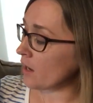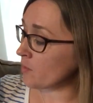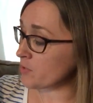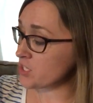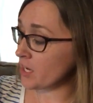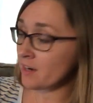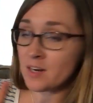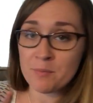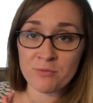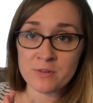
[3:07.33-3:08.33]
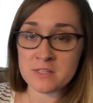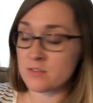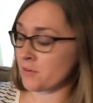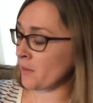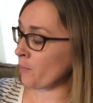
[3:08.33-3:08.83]
But you cut it up, it
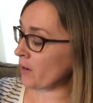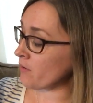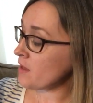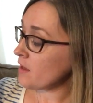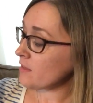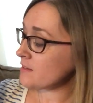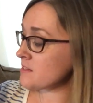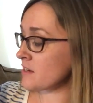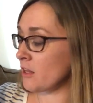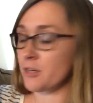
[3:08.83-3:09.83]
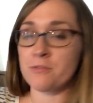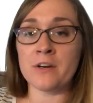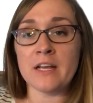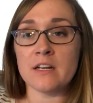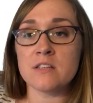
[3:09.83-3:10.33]
freezes really well. That's $1
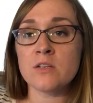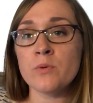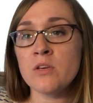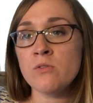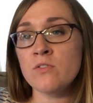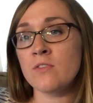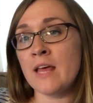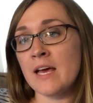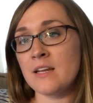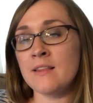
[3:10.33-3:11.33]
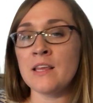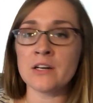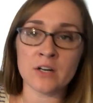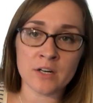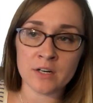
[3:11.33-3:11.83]
for Nina. So we'll use that in the
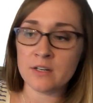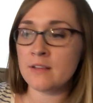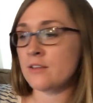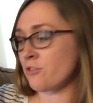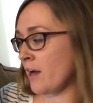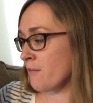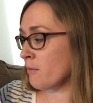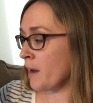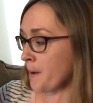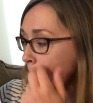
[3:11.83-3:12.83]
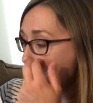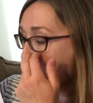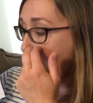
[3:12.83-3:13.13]
yard, in the driveway.